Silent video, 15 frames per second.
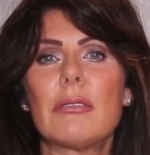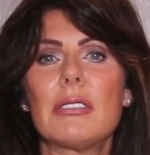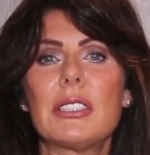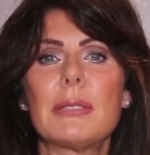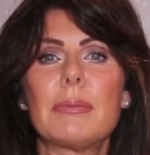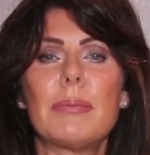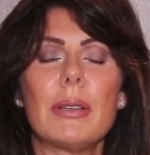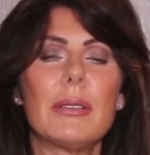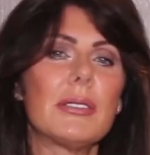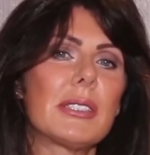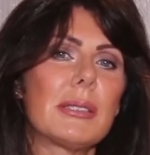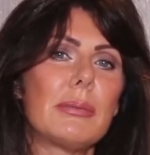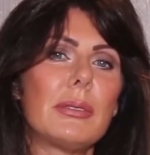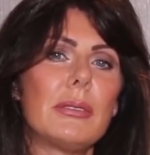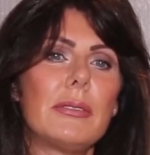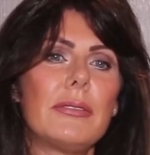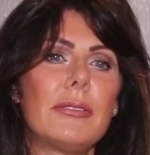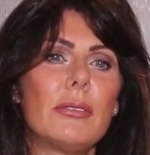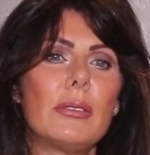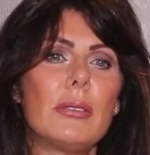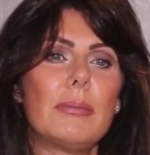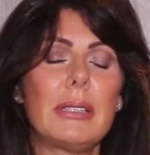responsible
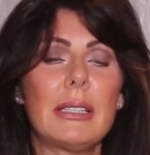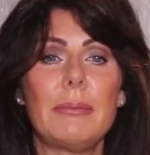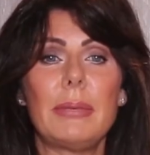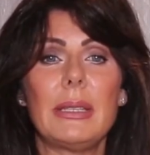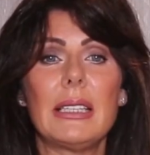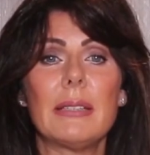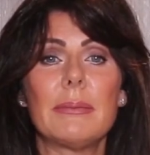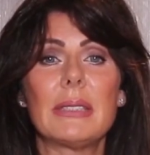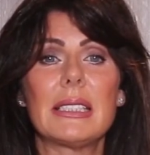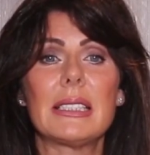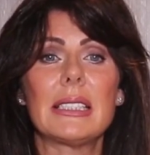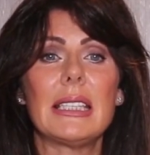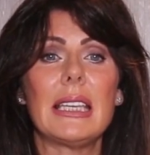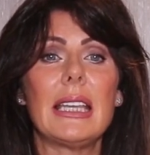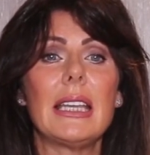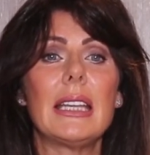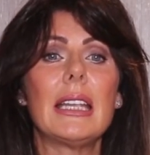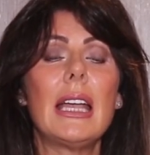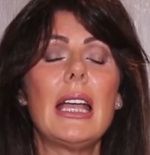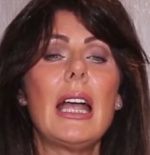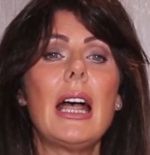for plumping up the skin,